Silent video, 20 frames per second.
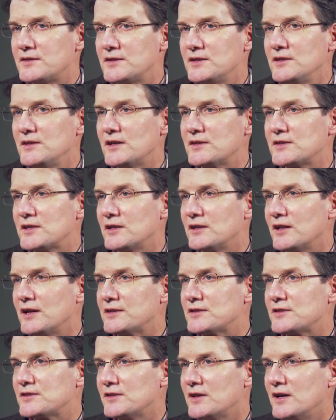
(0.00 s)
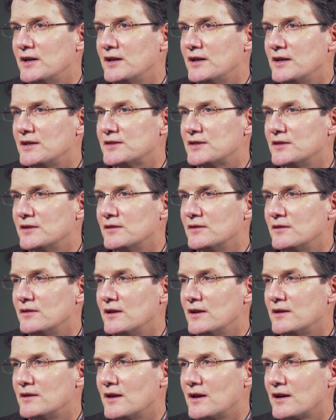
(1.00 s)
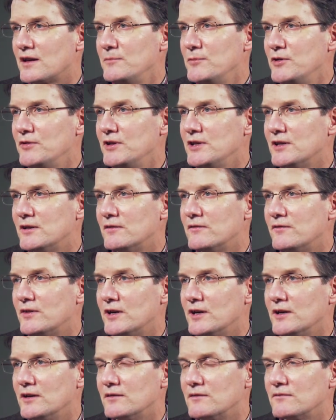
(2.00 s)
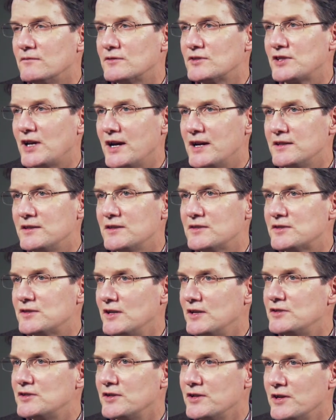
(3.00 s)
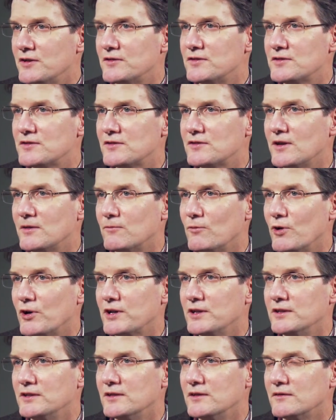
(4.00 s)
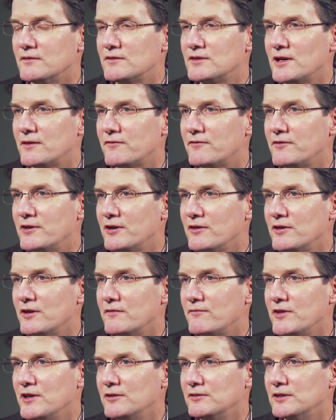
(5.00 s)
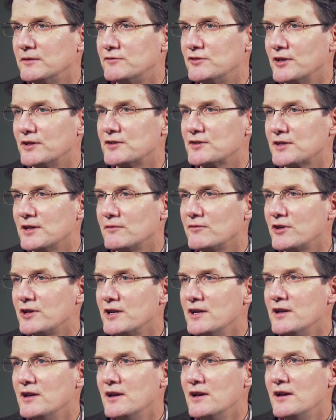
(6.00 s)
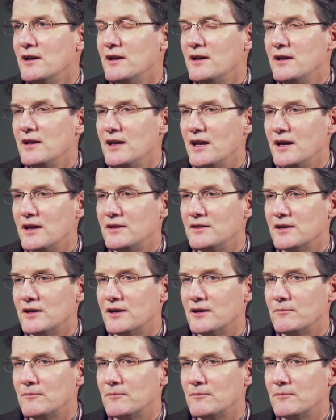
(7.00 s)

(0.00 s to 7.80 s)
see SLAS as a community of scientists and engineers that work in the tough field of drug discovery. And